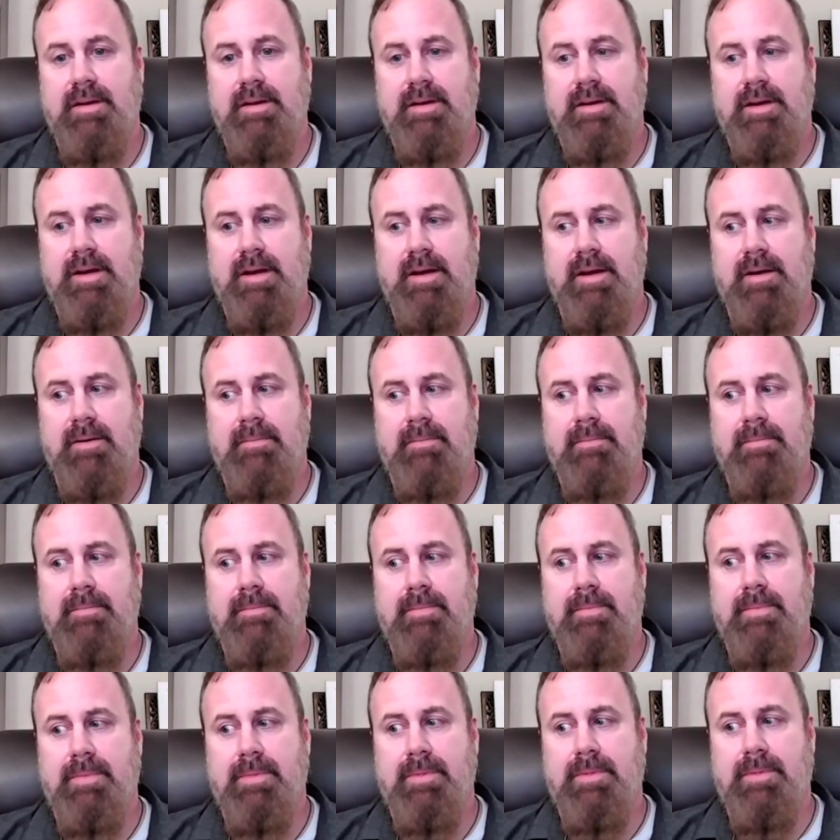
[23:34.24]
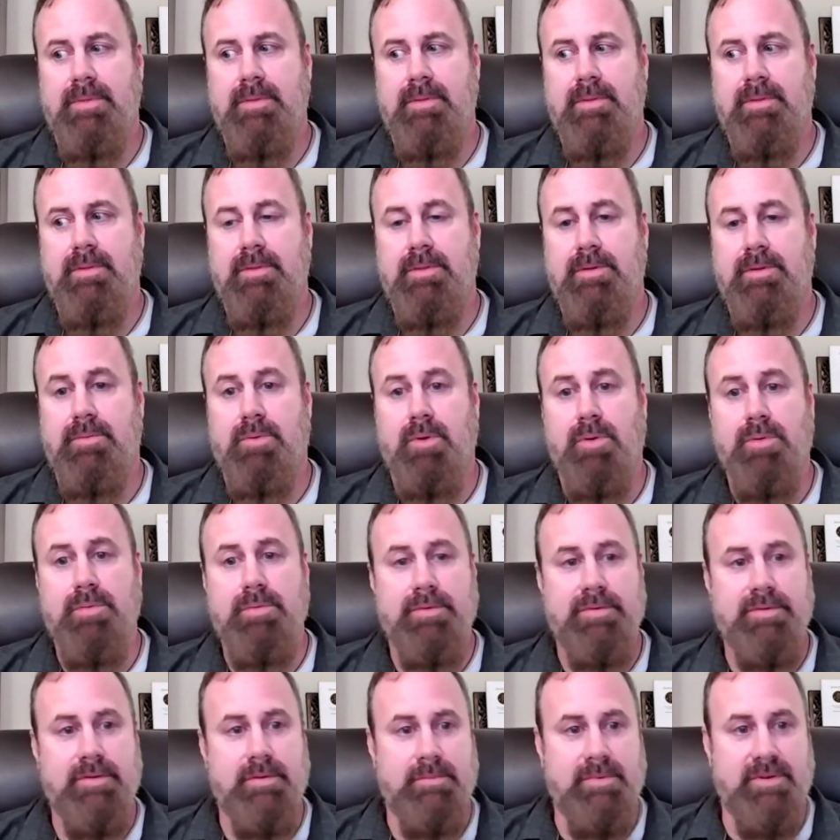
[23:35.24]
the
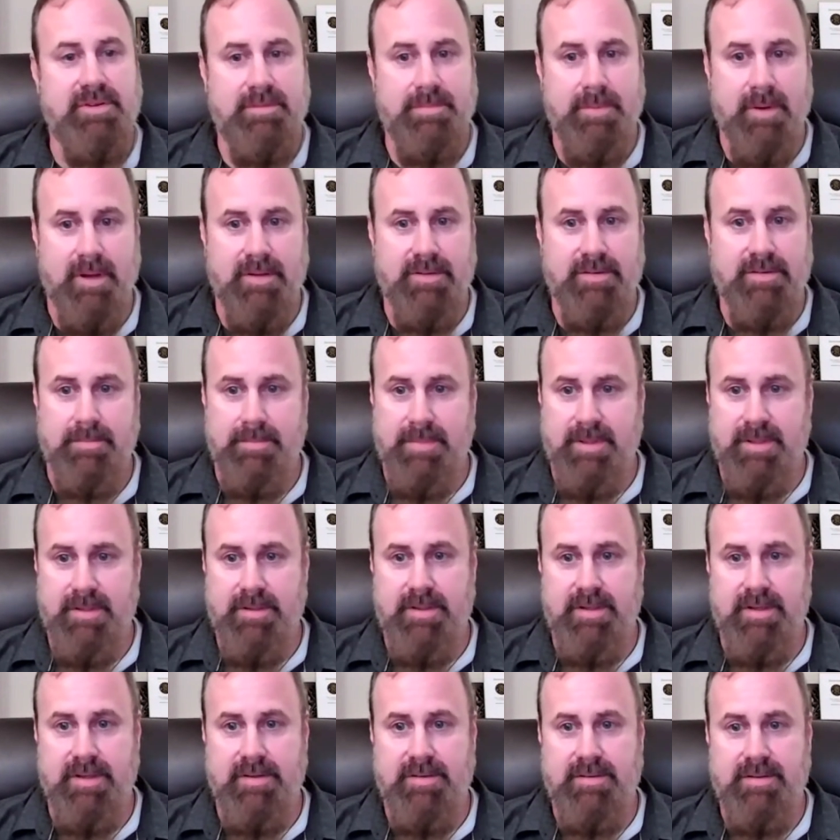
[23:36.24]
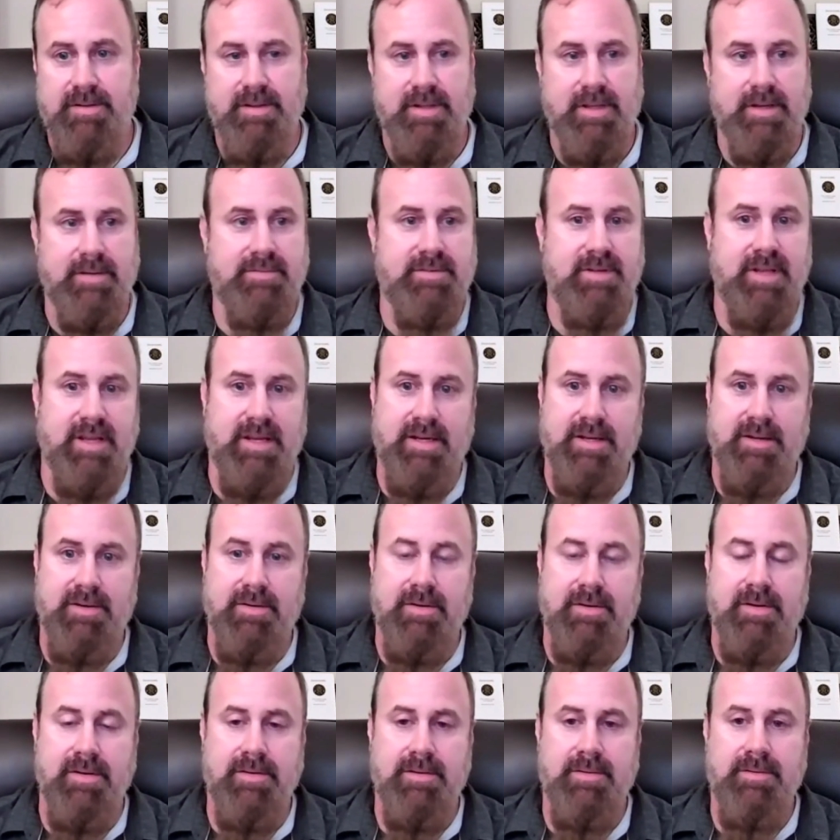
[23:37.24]
roles and responsibilities that they've taken
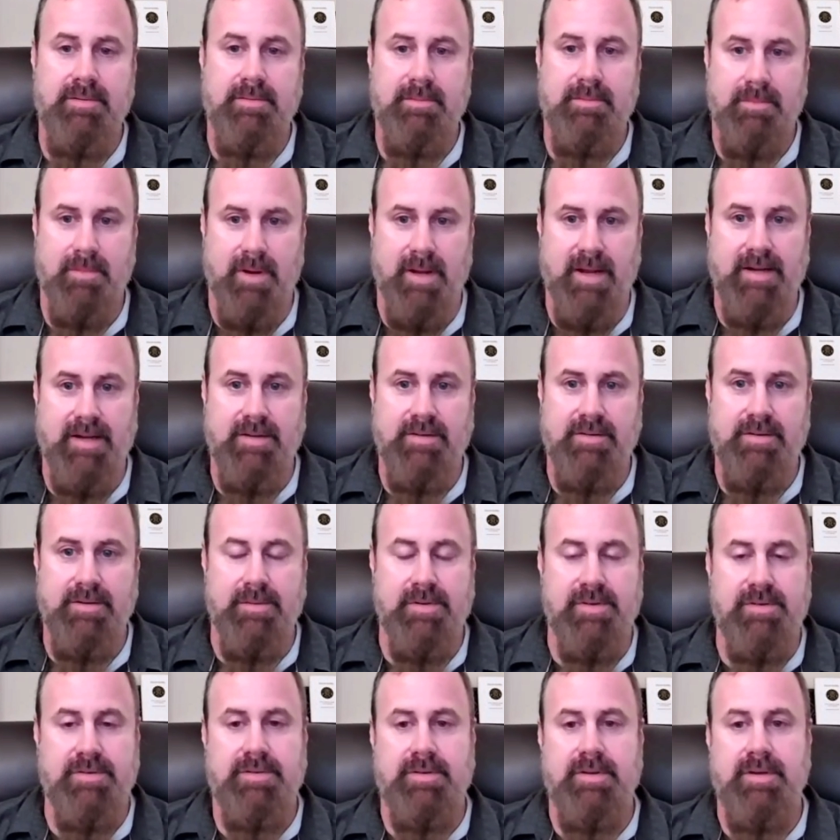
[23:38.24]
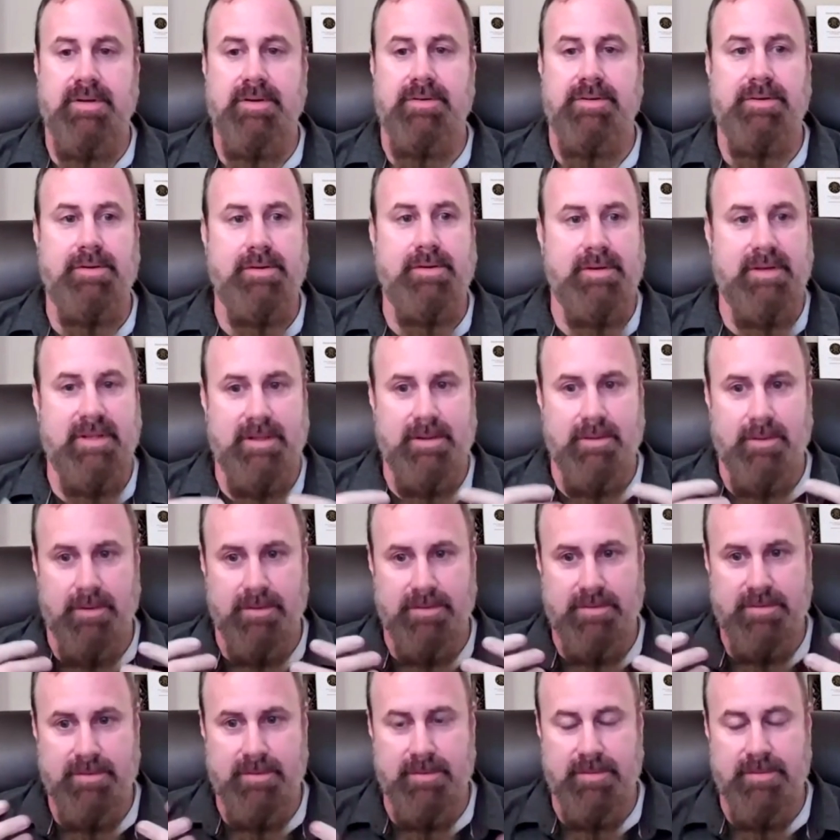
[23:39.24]
on, right? So it's their duty
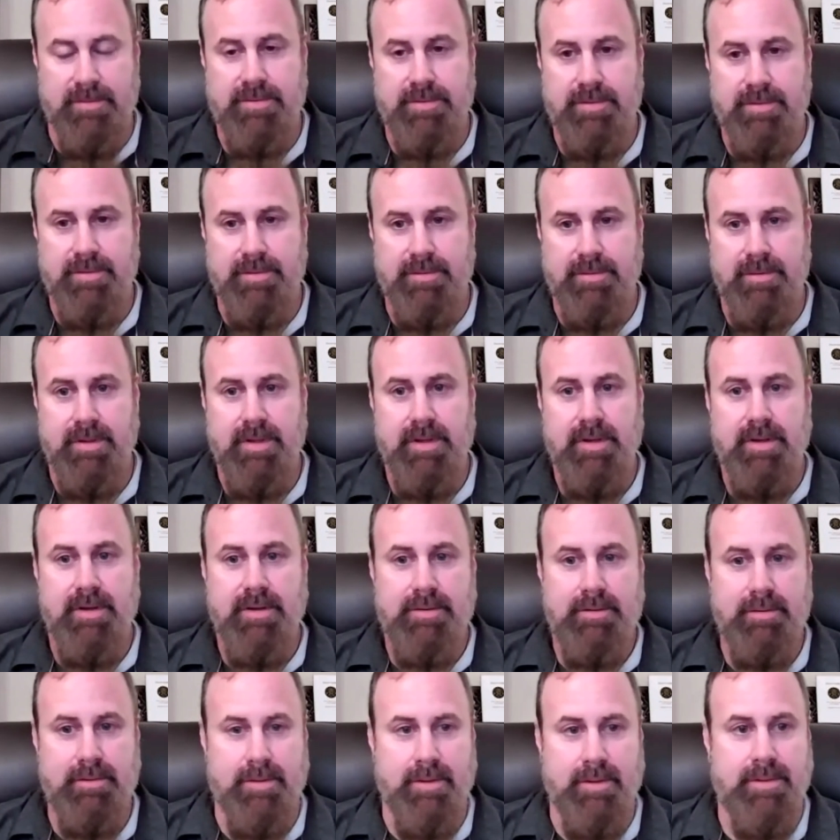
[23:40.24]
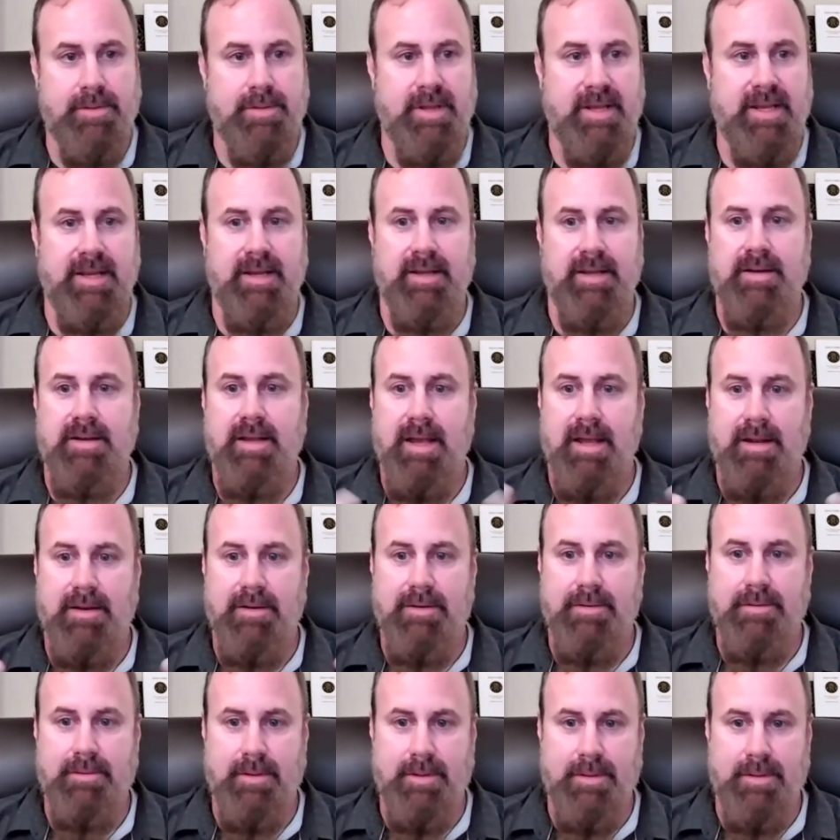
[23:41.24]
also to the Théod
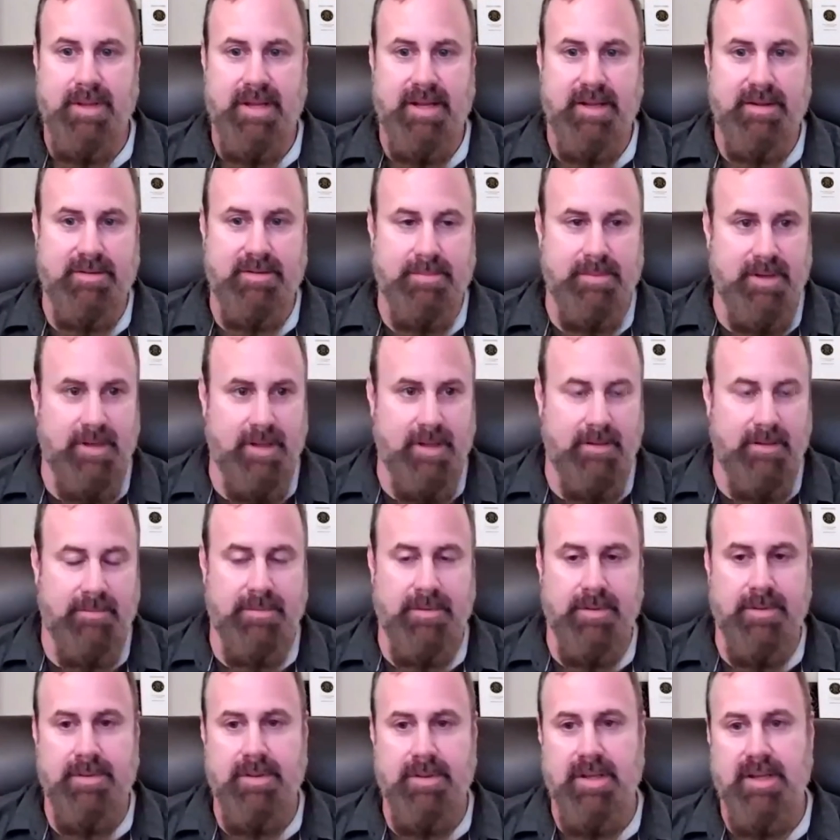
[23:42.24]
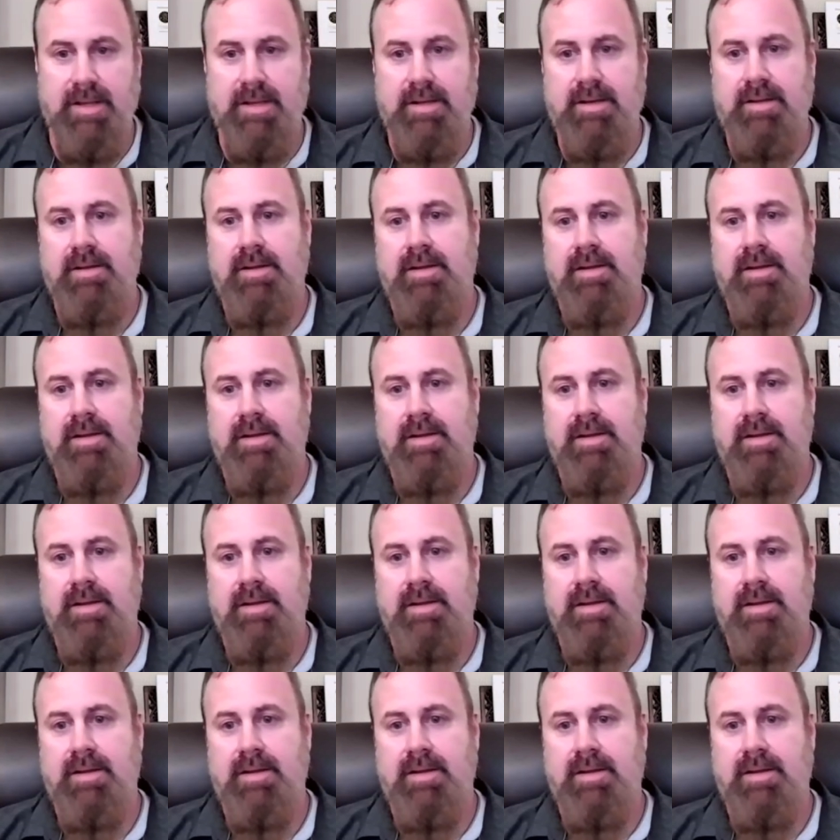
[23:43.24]
and to the Theodsmen of the Théod.